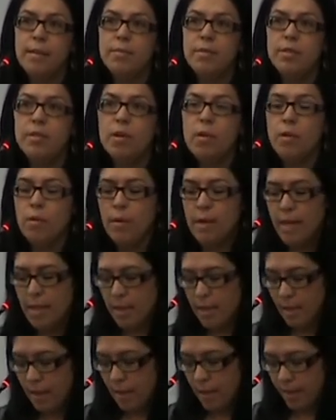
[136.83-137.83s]
So
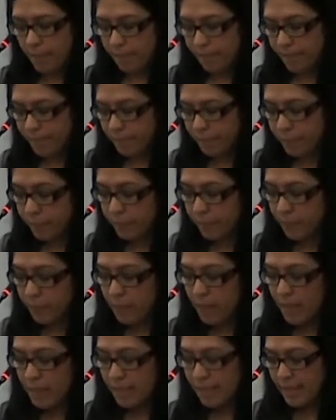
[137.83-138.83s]
in the
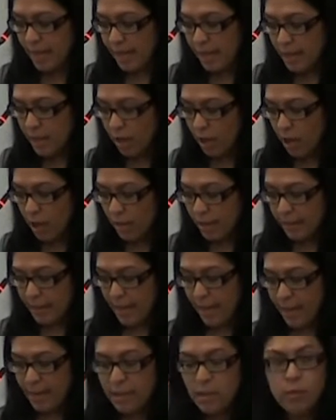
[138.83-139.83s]
sending
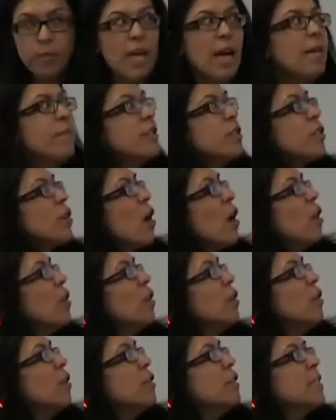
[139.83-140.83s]
context, we have
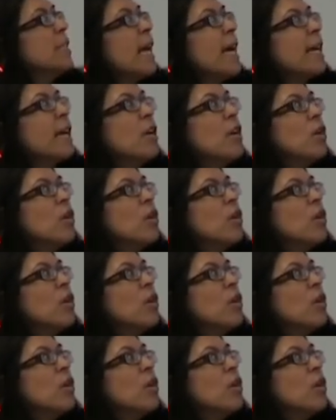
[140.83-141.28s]
scholars like